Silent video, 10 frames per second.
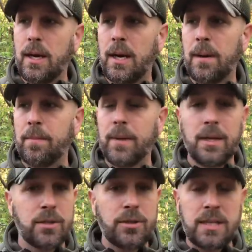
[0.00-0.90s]
Um,
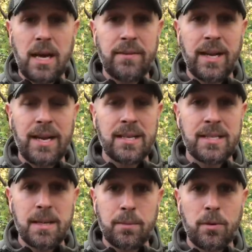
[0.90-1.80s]
so just having a
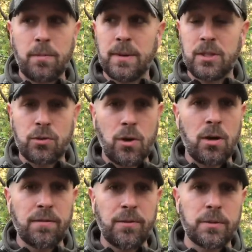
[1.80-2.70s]
simple but
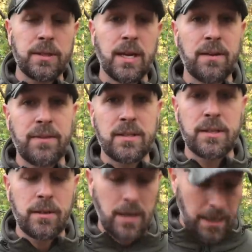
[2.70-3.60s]
strong folding knife is
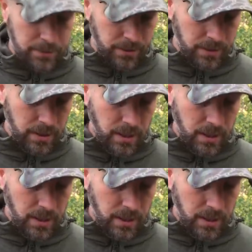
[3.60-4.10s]
a good option.